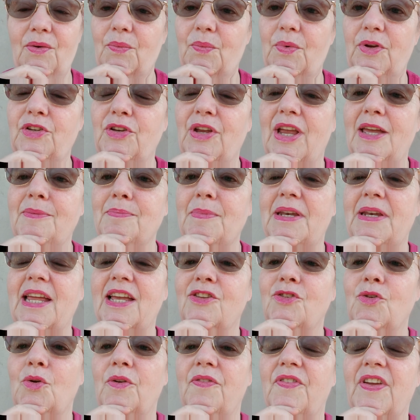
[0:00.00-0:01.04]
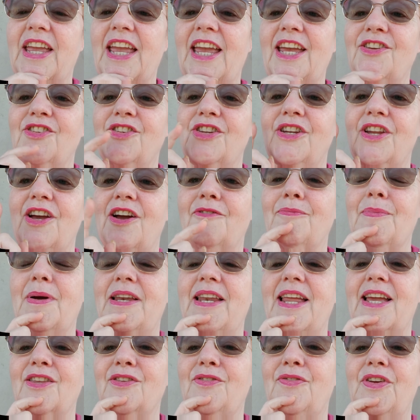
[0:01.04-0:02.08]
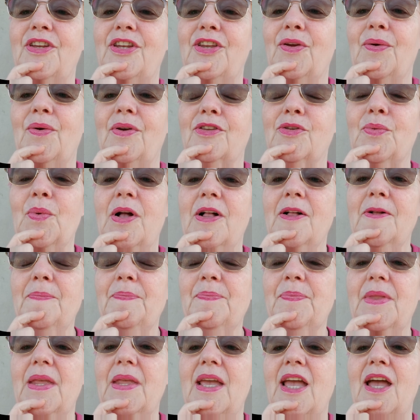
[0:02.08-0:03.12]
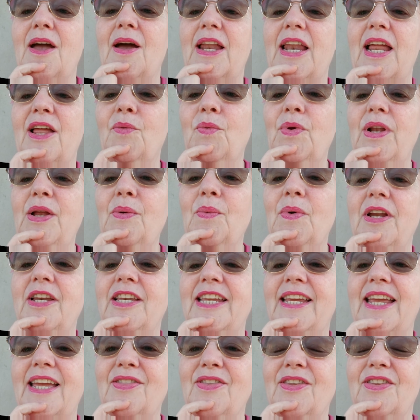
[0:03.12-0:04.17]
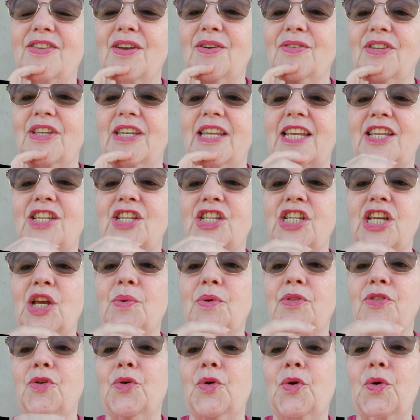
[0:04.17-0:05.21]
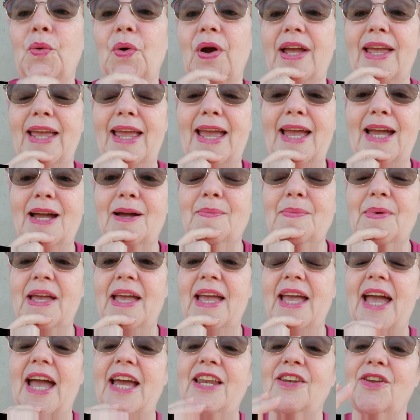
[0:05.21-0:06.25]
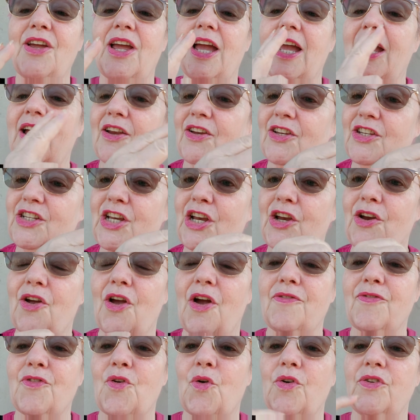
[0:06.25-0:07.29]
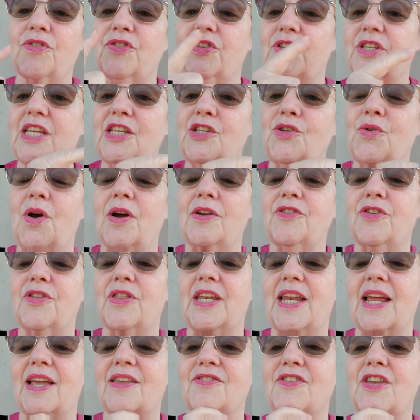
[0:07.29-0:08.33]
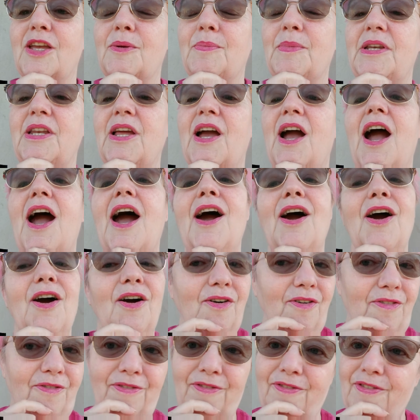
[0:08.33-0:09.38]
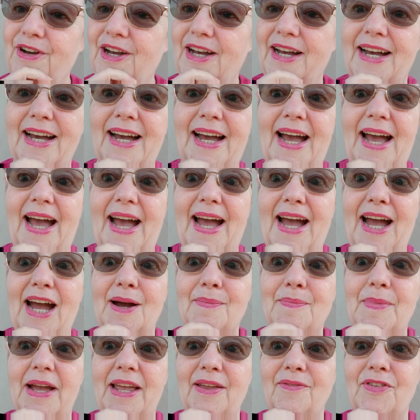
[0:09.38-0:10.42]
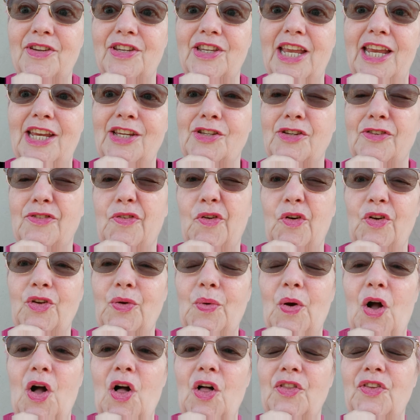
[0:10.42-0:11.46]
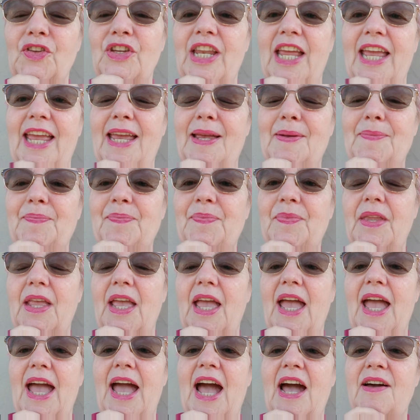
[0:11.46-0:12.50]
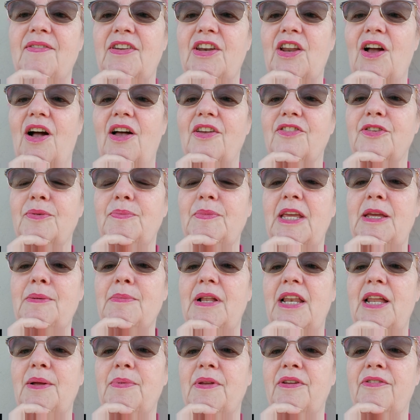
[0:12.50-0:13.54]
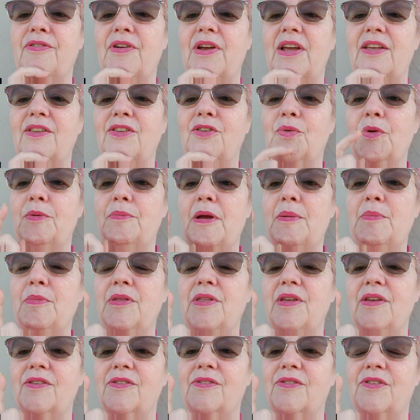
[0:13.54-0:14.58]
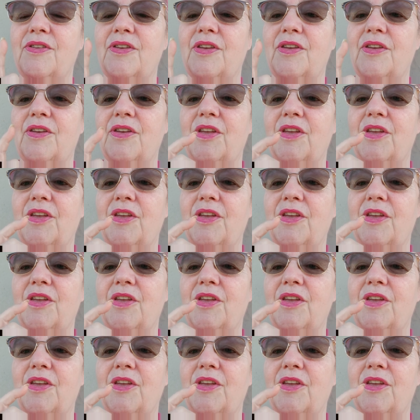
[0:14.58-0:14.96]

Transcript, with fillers: when you get my next notification of my next video as well. And I really wanted to get this out today to share with you who I am, and to share, of course, send you on to the next segment of my invitation for you all today. Have an awesome day, my lovely friends. Remember this,